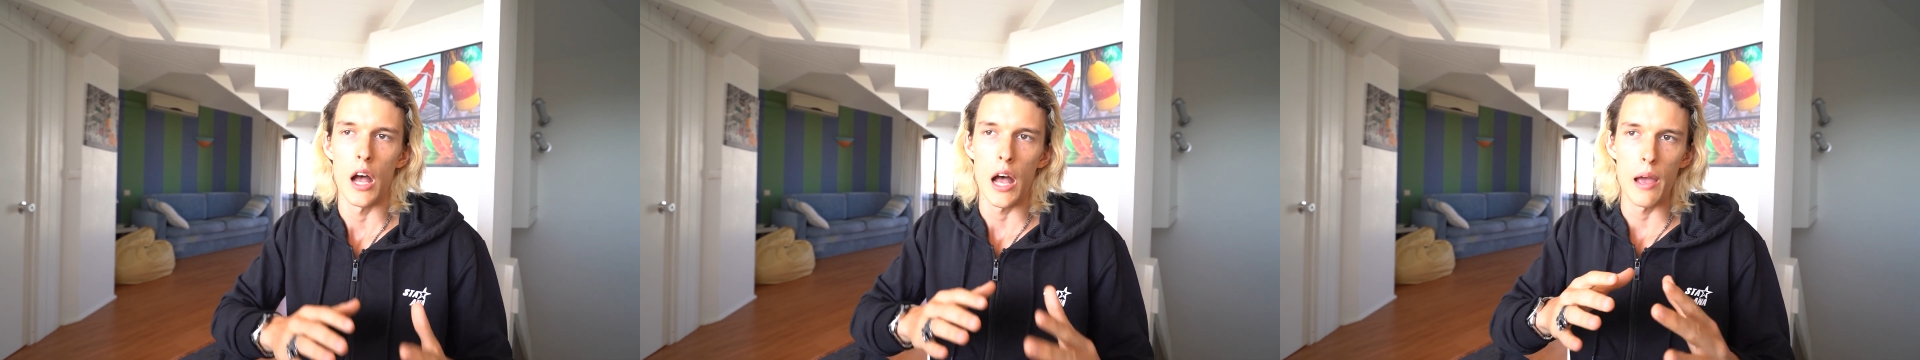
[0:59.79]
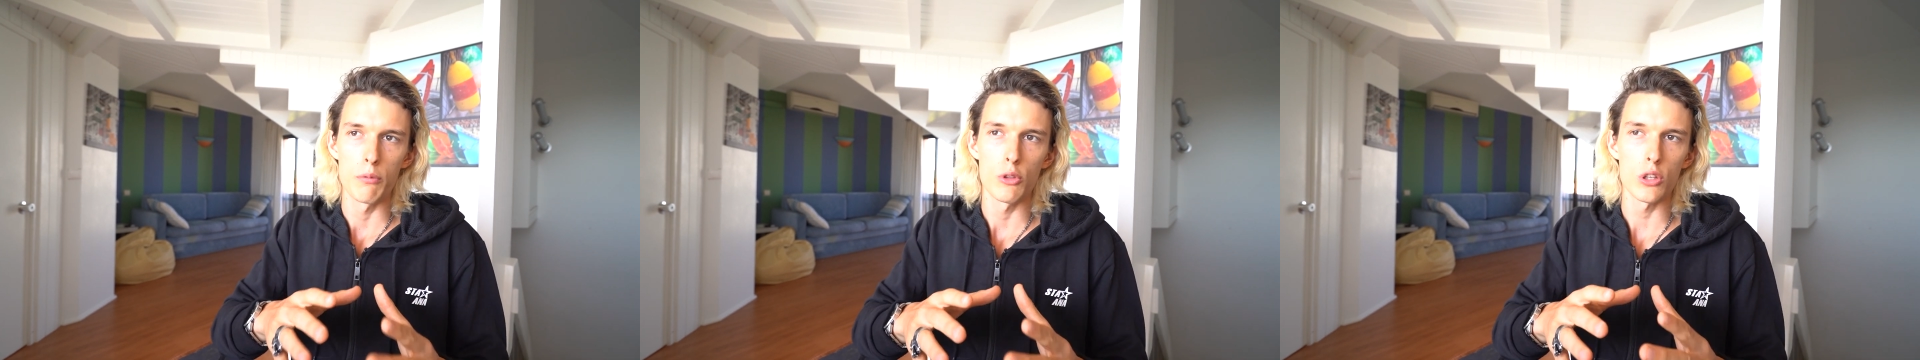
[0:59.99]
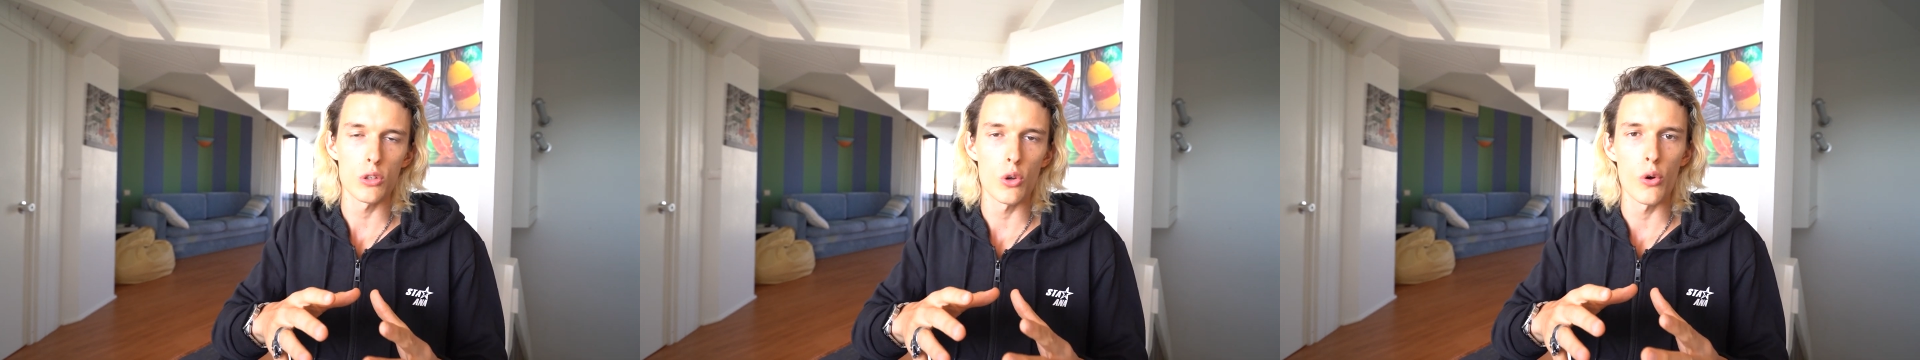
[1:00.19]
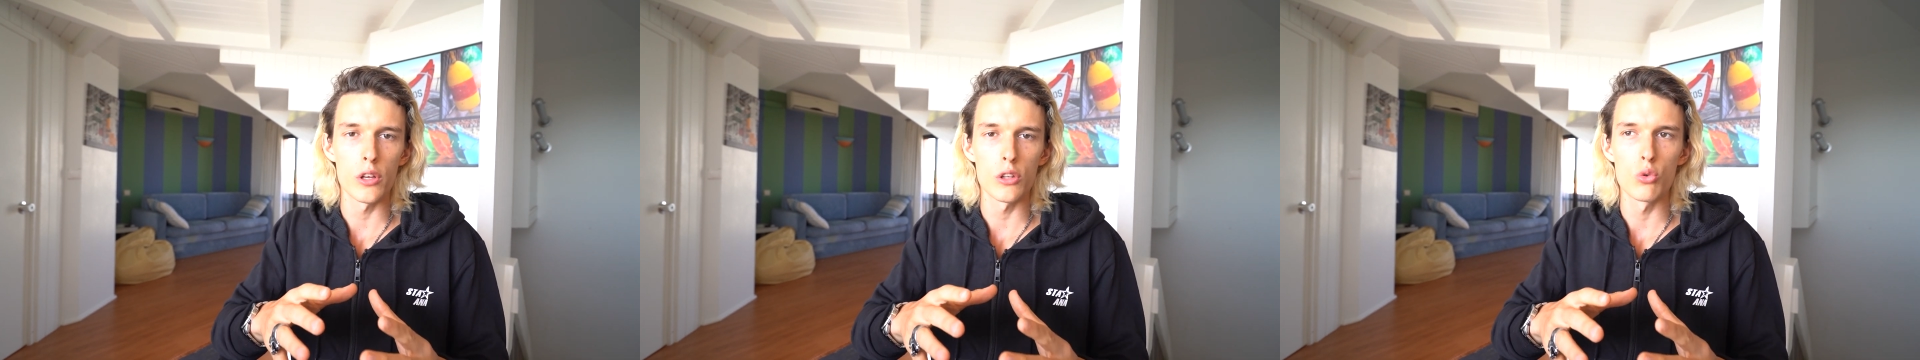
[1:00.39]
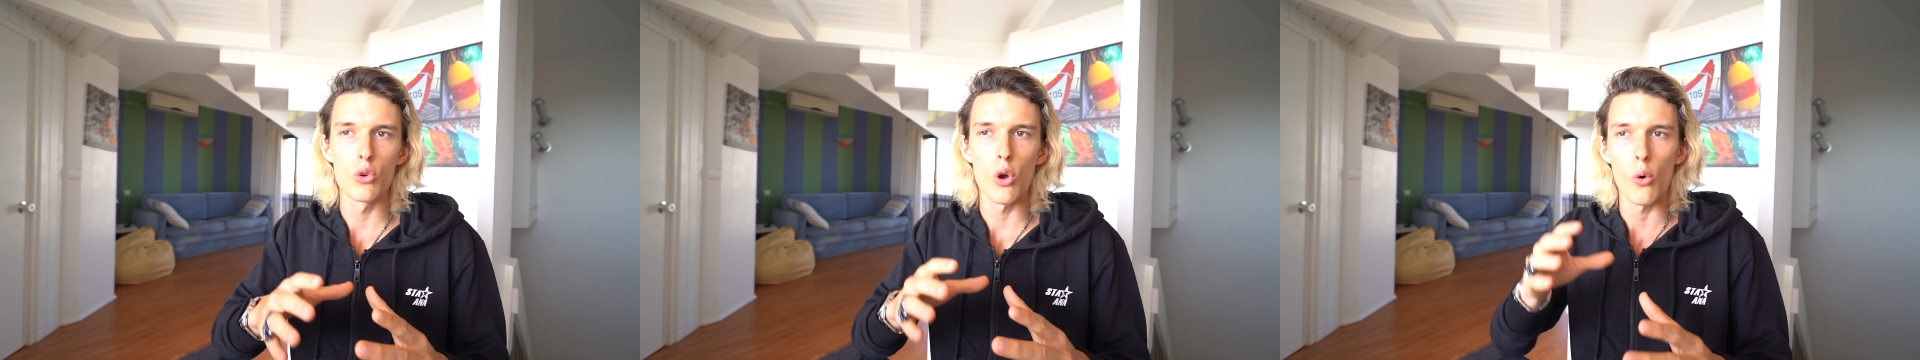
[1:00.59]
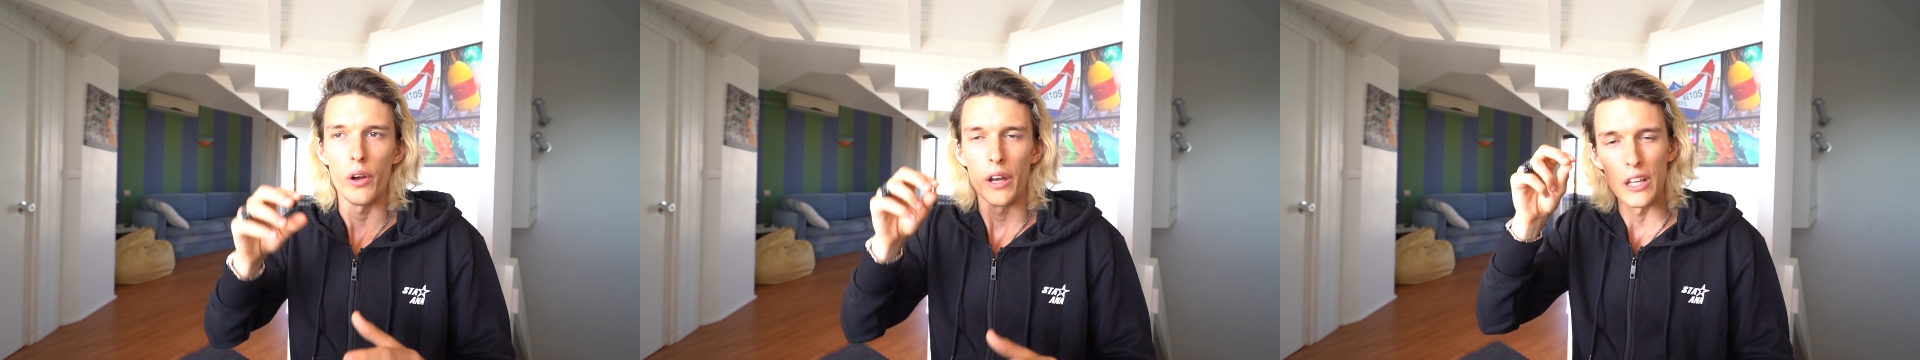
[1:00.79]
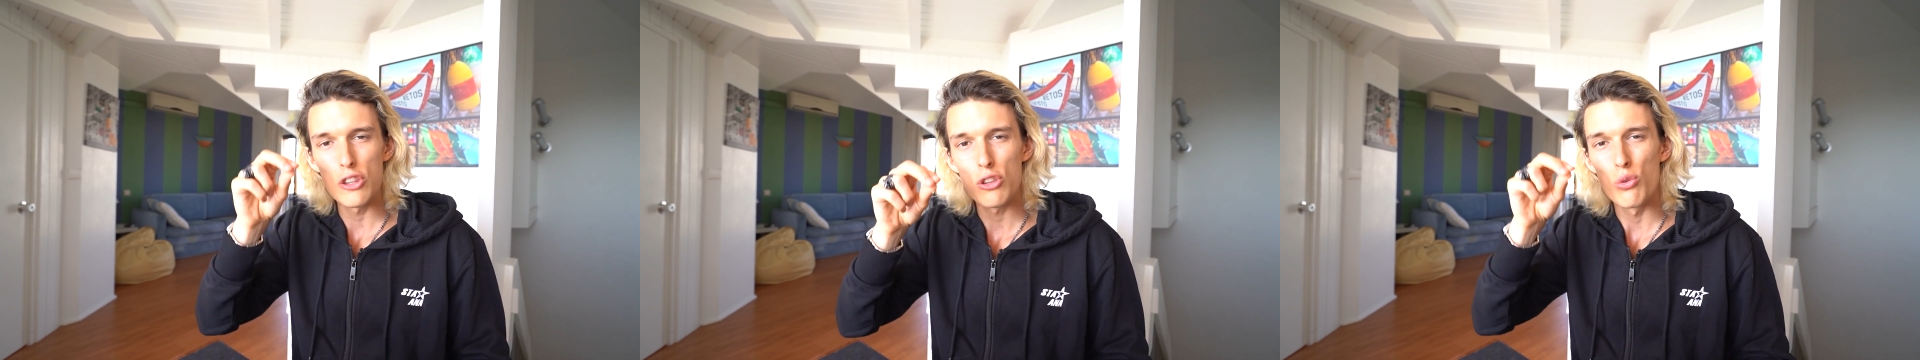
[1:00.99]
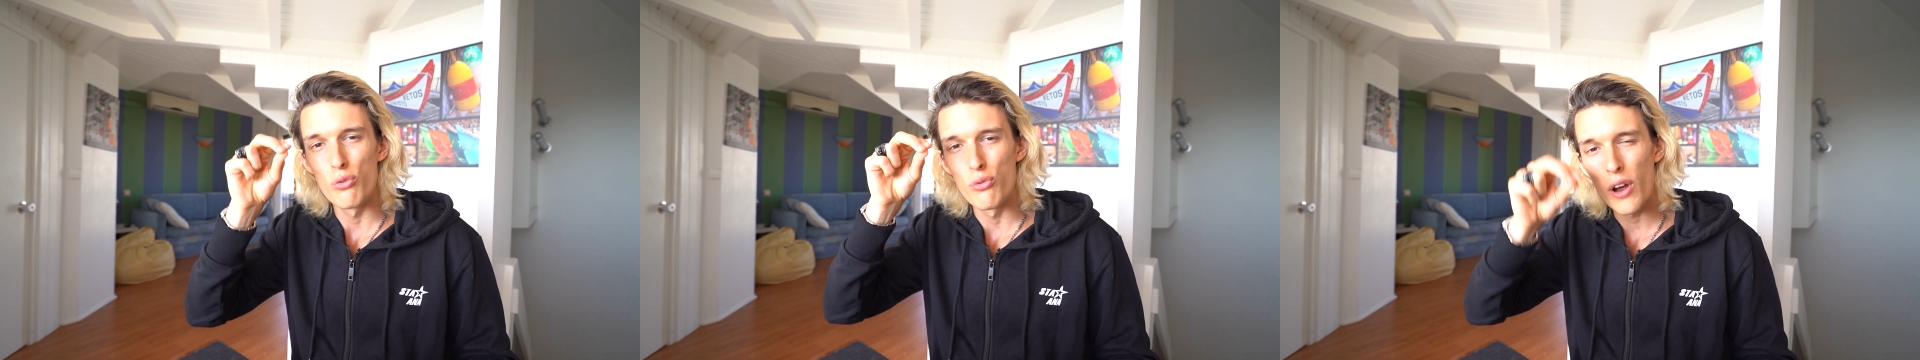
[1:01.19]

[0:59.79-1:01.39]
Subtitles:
I'm not going to go into